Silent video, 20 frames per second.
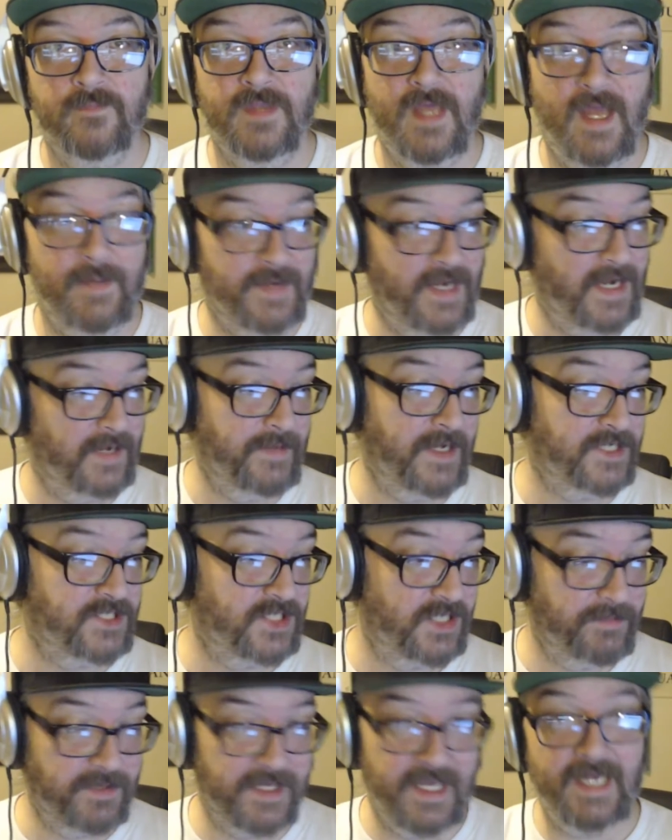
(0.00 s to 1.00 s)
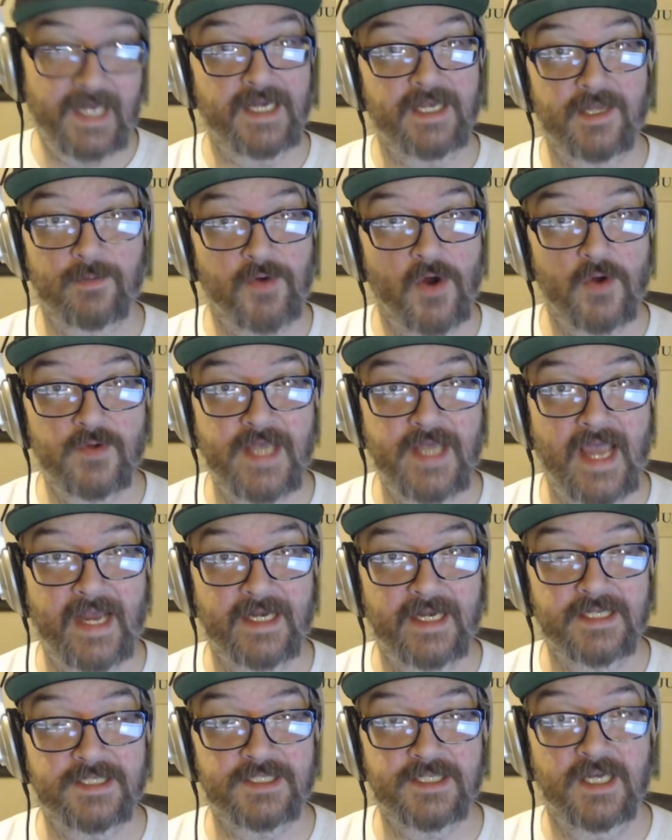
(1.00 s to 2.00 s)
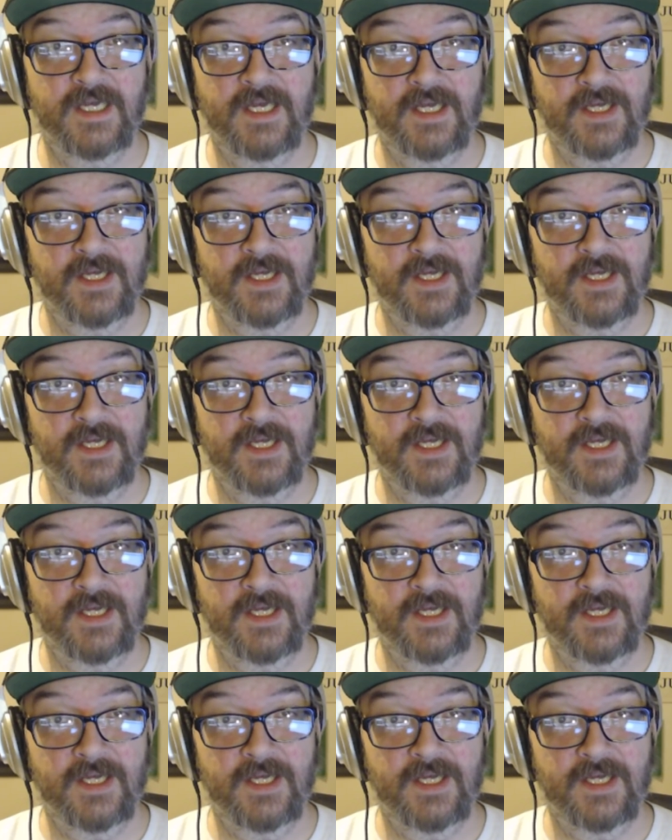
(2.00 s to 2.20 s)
I mean, I imagine the beginning, the protagonist,